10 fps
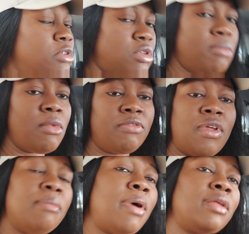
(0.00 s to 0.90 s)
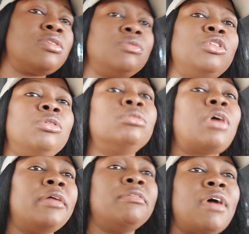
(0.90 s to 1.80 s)
Some of them might
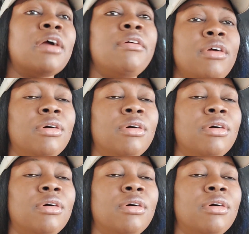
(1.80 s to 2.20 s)
agree